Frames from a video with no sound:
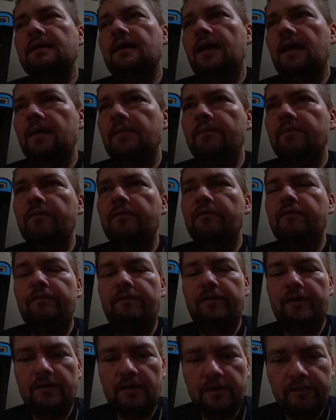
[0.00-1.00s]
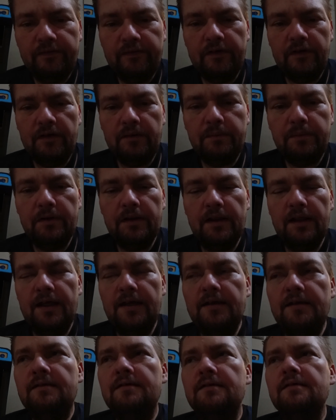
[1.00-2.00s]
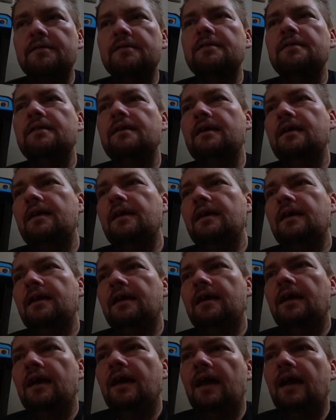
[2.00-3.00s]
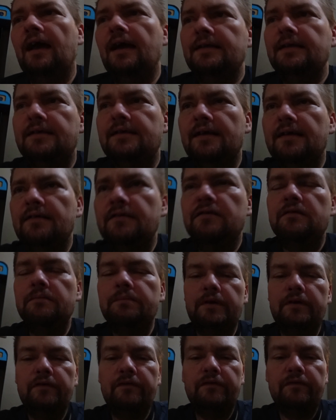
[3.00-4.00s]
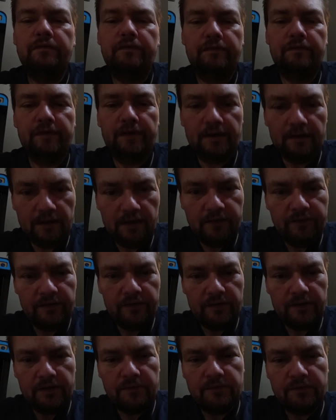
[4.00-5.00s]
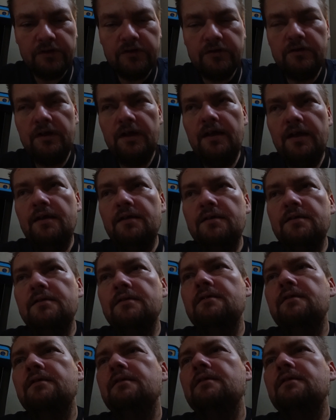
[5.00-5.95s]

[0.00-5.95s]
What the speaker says: I'm very, very polite. I tend to be very, very restrained.